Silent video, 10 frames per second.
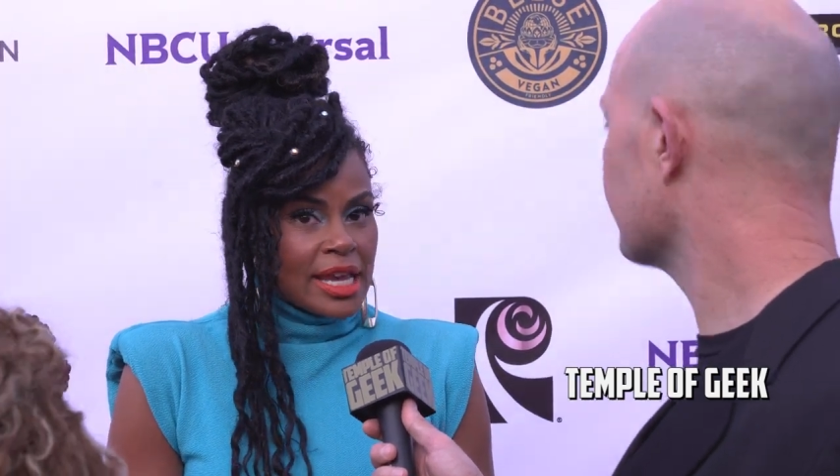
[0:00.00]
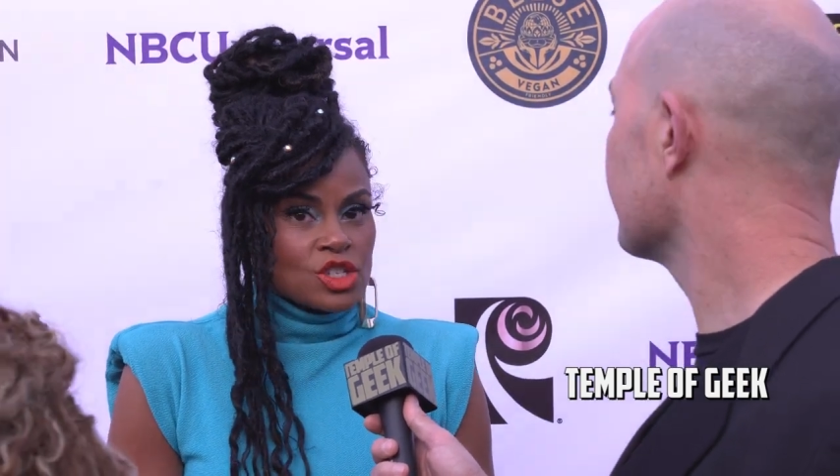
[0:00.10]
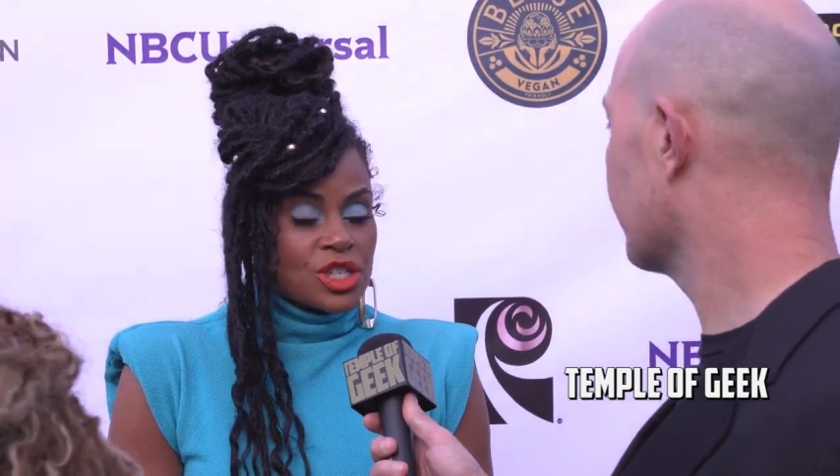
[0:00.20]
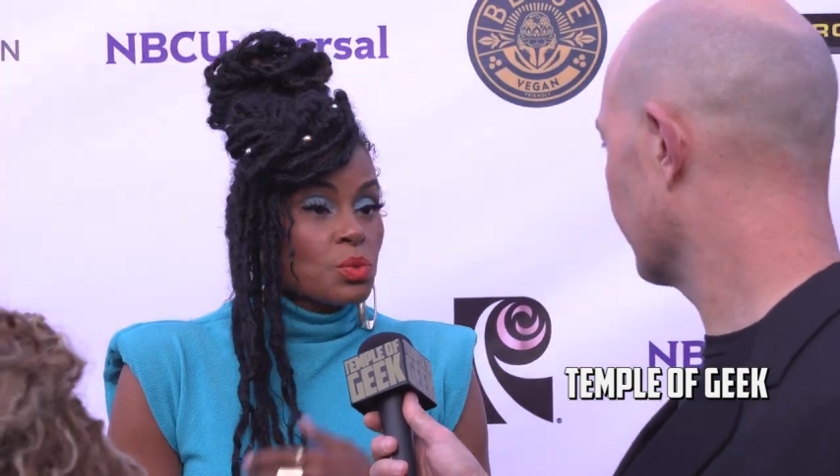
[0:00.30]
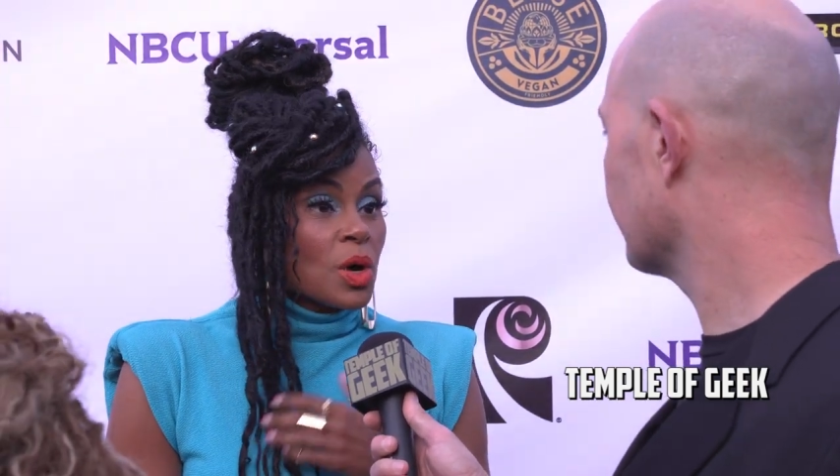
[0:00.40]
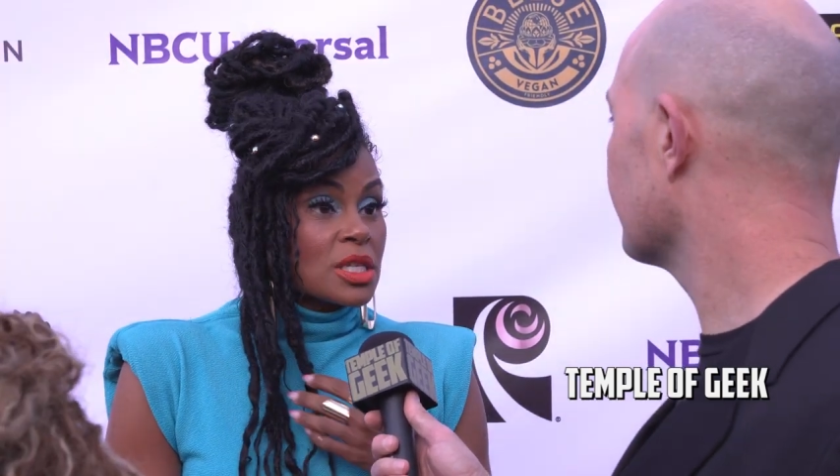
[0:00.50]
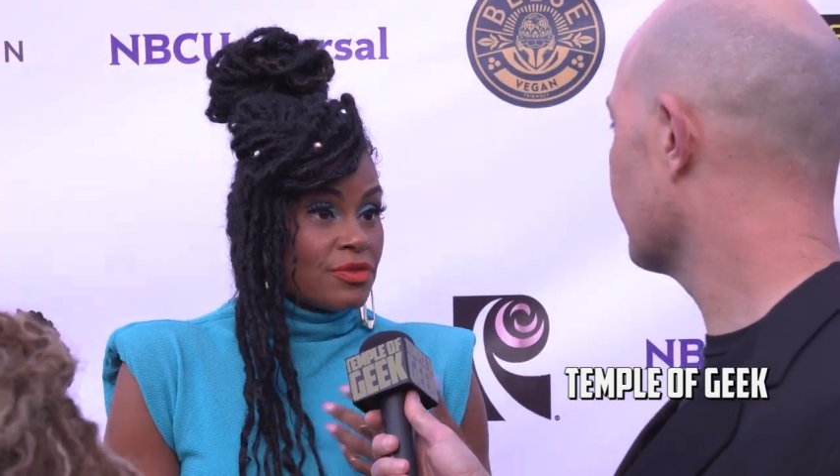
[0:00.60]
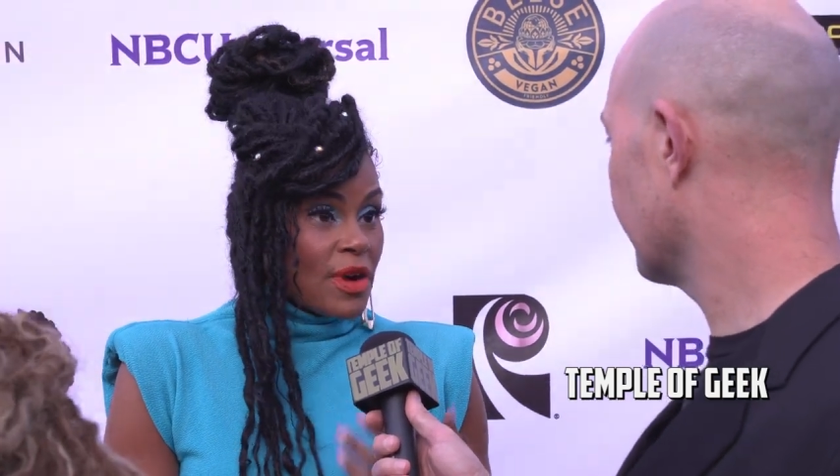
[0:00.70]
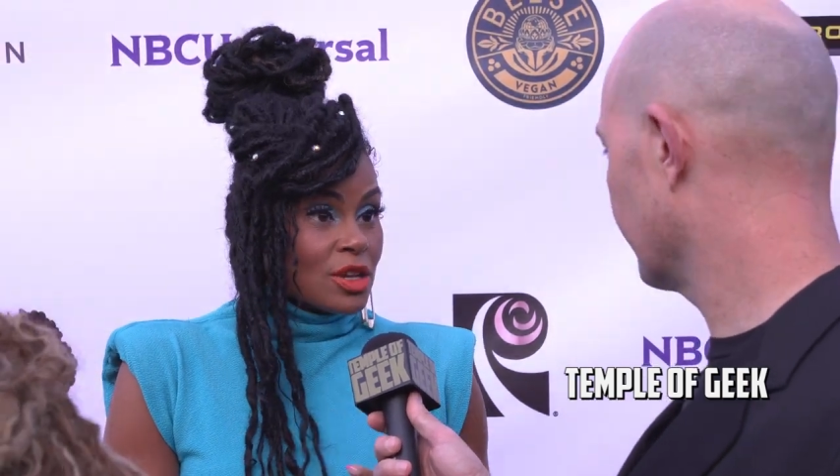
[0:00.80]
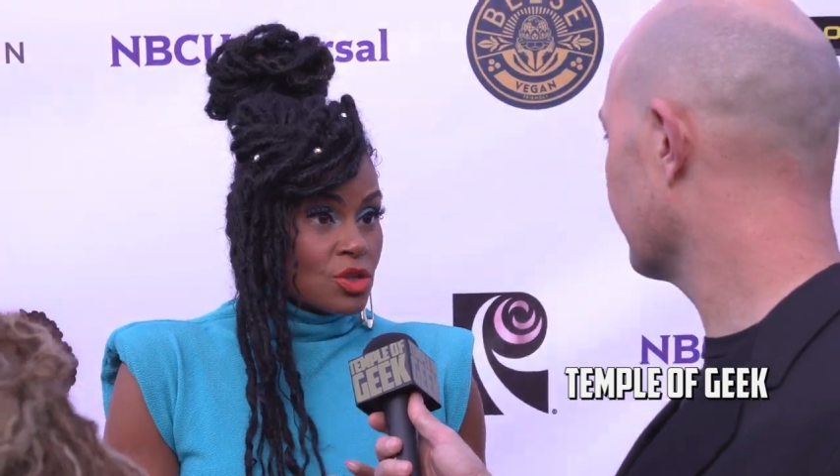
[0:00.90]
and she was a
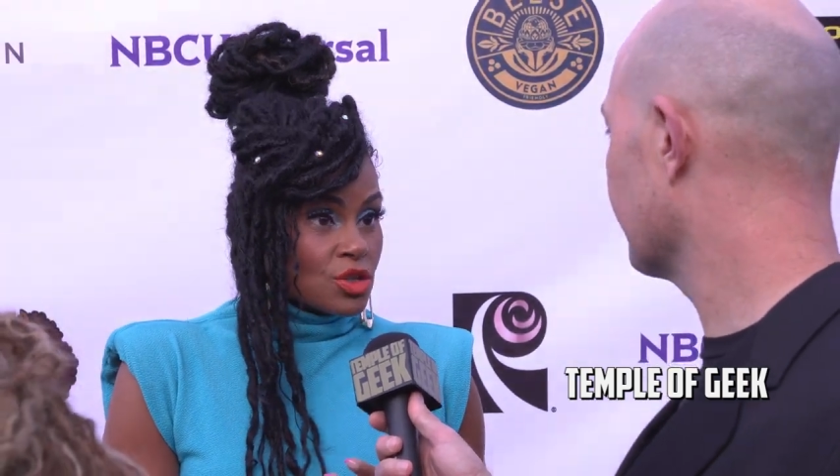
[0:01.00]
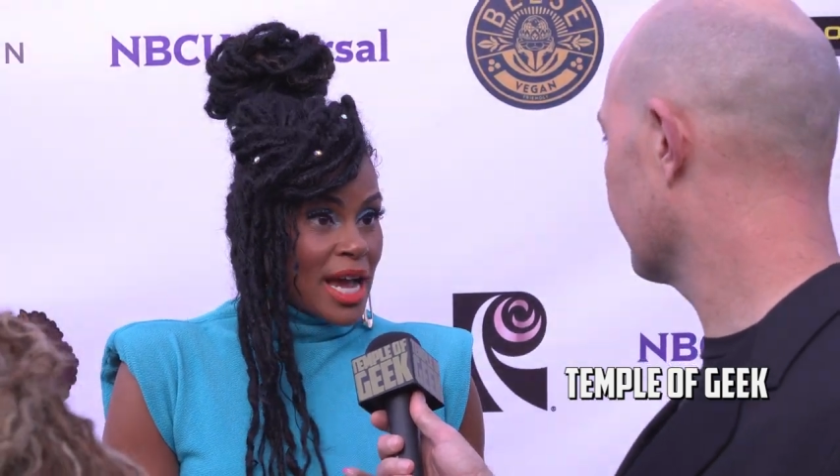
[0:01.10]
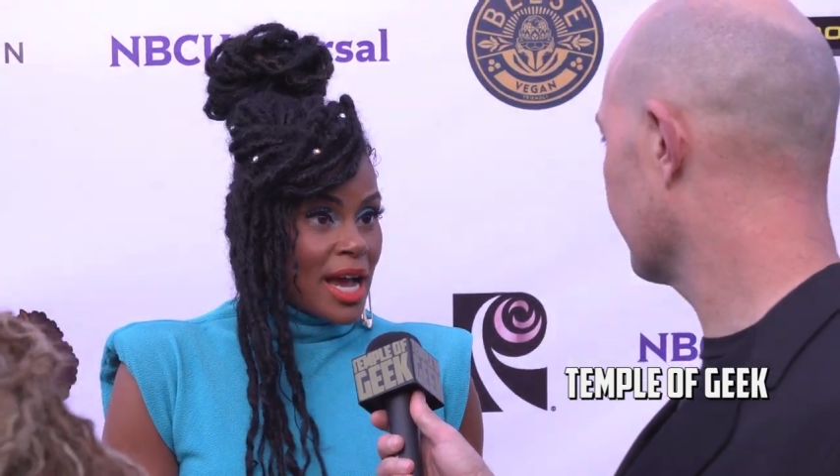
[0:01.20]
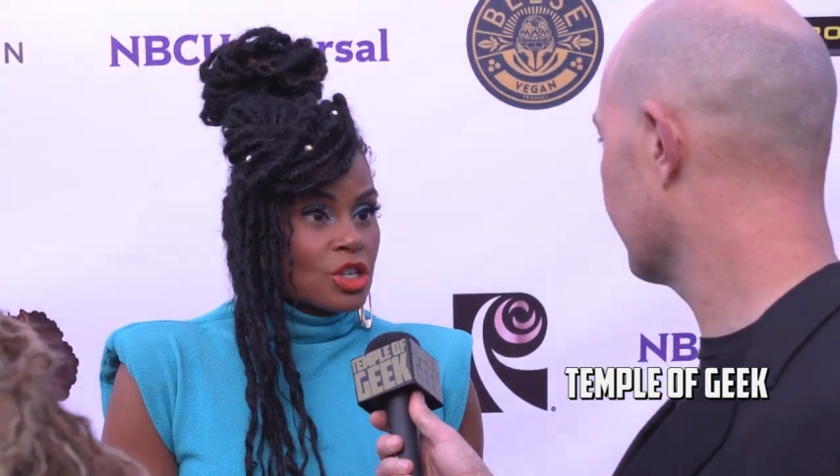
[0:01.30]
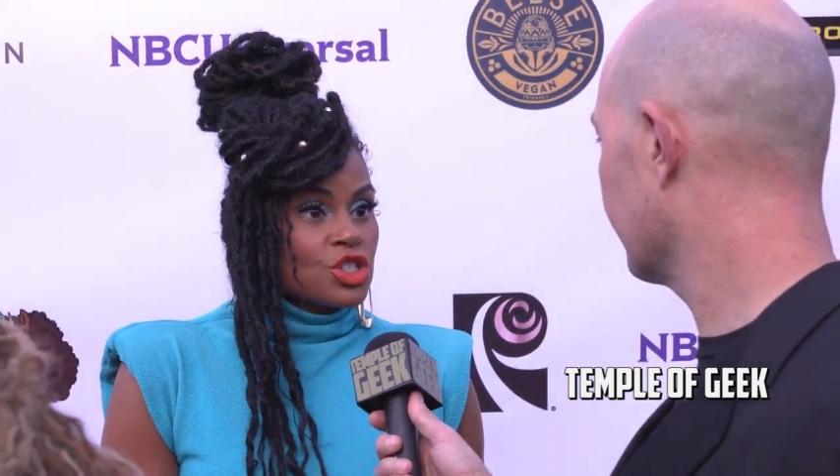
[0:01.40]
foster child,